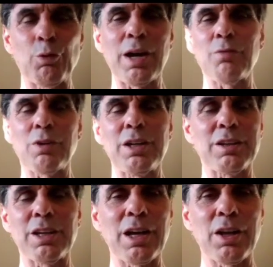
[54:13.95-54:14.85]
And before
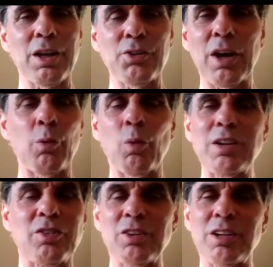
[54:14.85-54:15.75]
I have anything
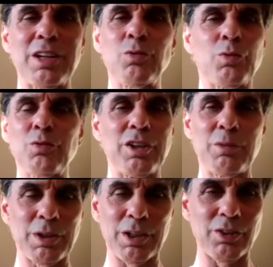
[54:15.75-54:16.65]
else, I wait at
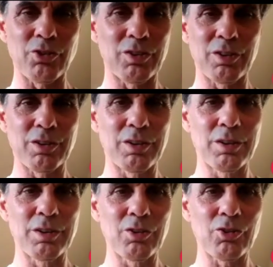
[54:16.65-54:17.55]
least 15 minutes.
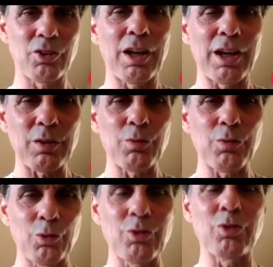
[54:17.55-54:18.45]
So
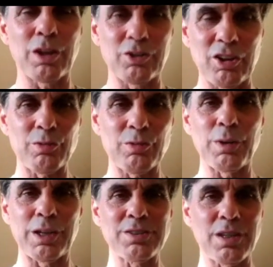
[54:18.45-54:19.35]
I like the fruit to
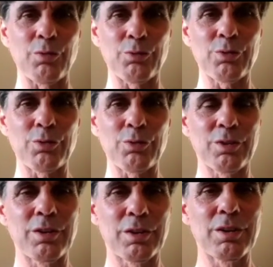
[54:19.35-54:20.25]
digest by itself.